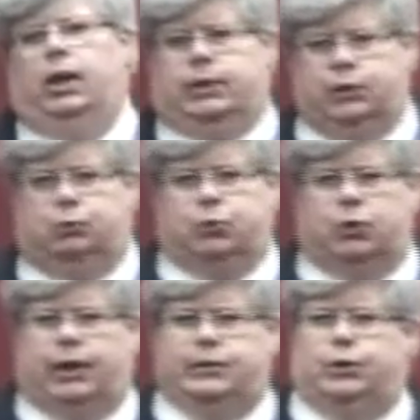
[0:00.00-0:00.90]
This was a
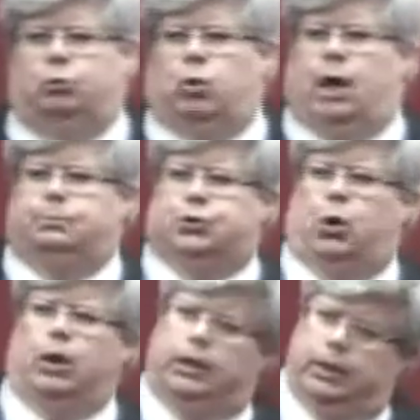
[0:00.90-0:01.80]
lesson that Robb
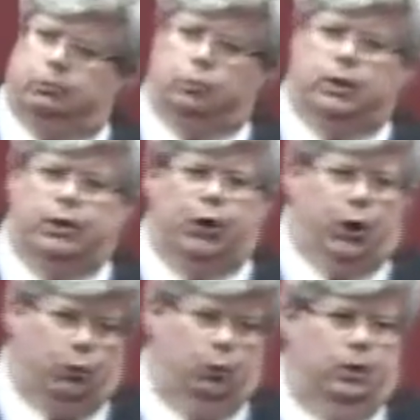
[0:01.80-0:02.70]
Stark didn't really
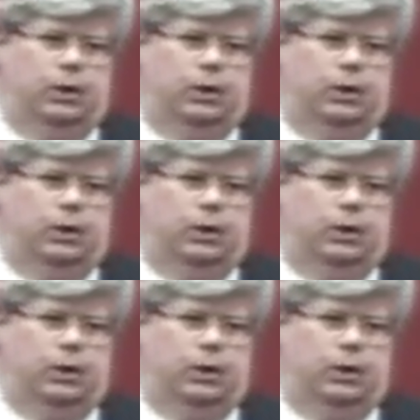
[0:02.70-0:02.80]
know